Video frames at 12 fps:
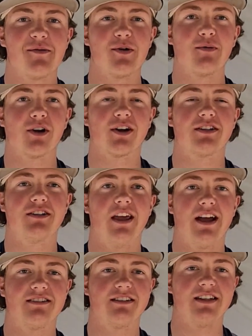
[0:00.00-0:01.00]
We work
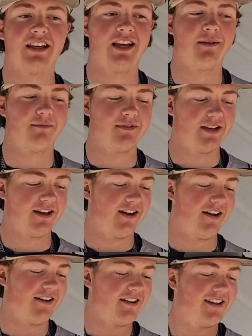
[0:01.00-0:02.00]
as a team
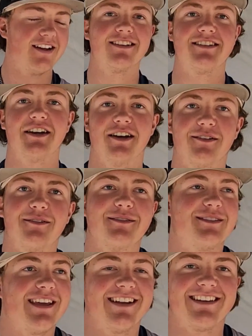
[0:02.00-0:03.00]
to
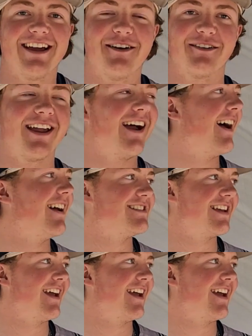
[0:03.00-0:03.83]
take down guys,